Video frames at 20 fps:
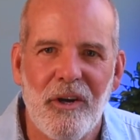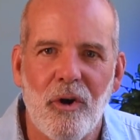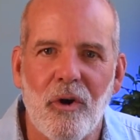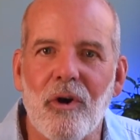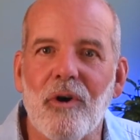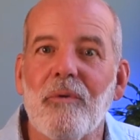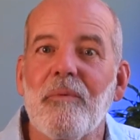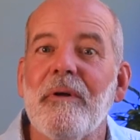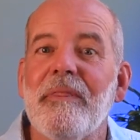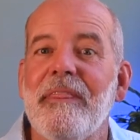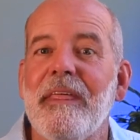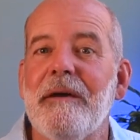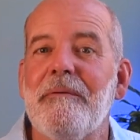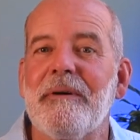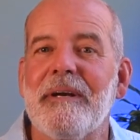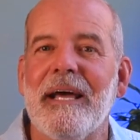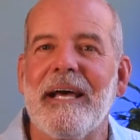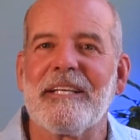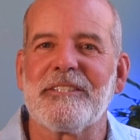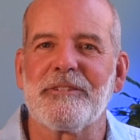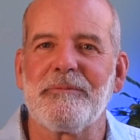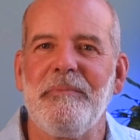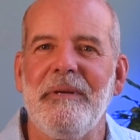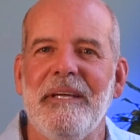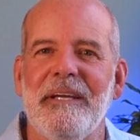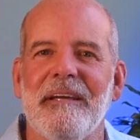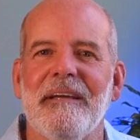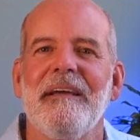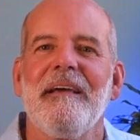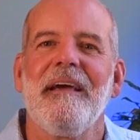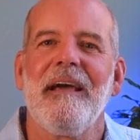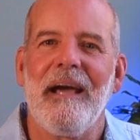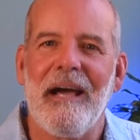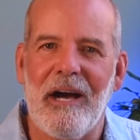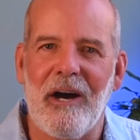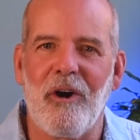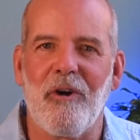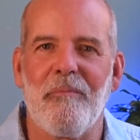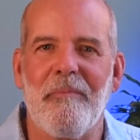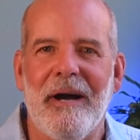Or when they would ask me,
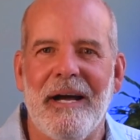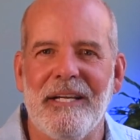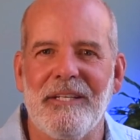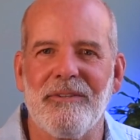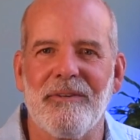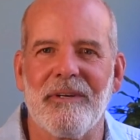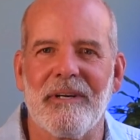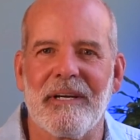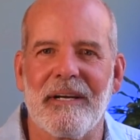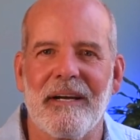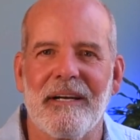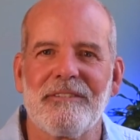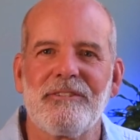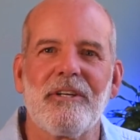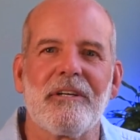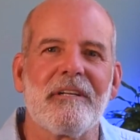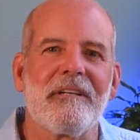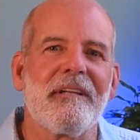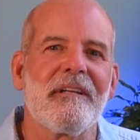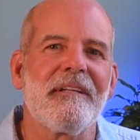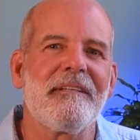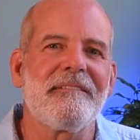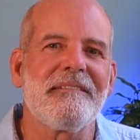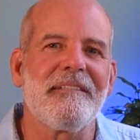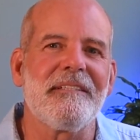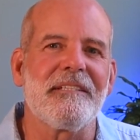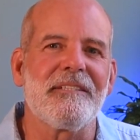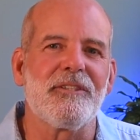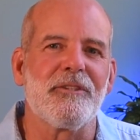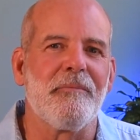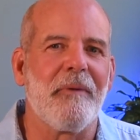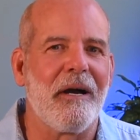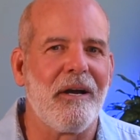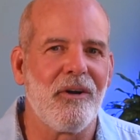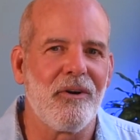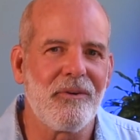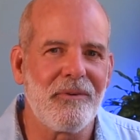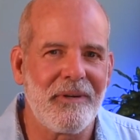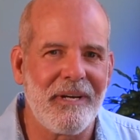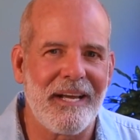"How am I doing?" I started listening to my
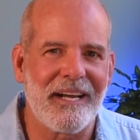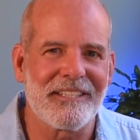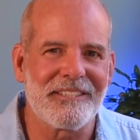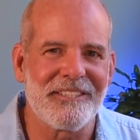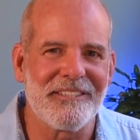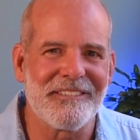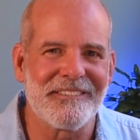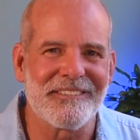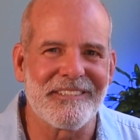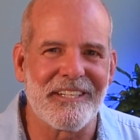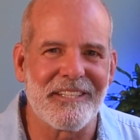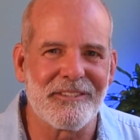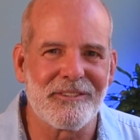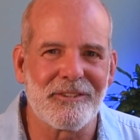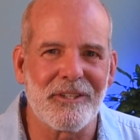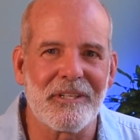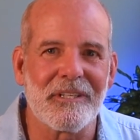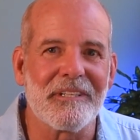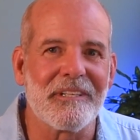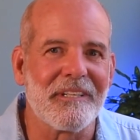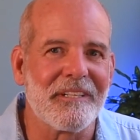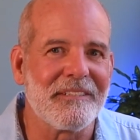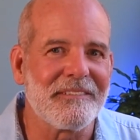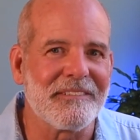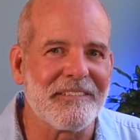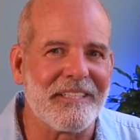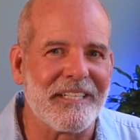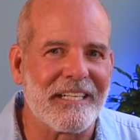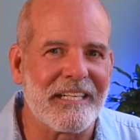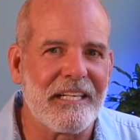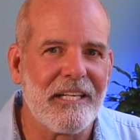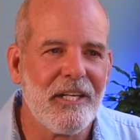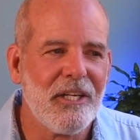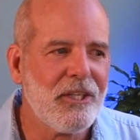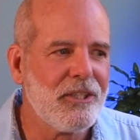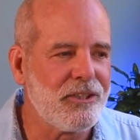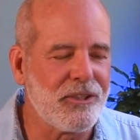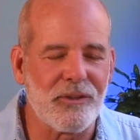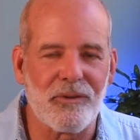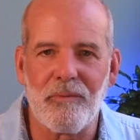own reactions, and I started listening
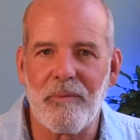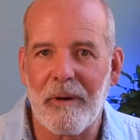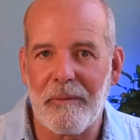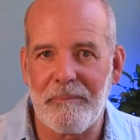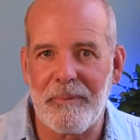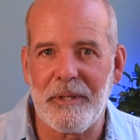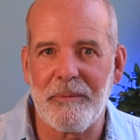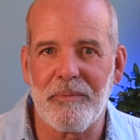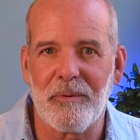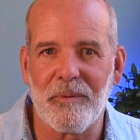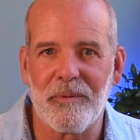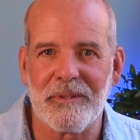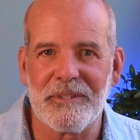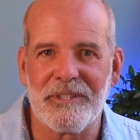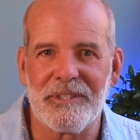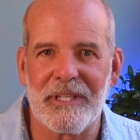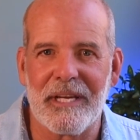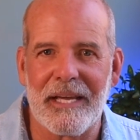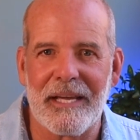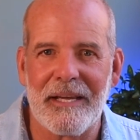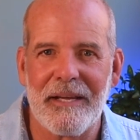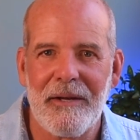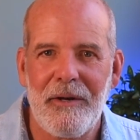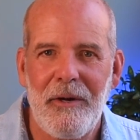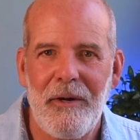to what people would say.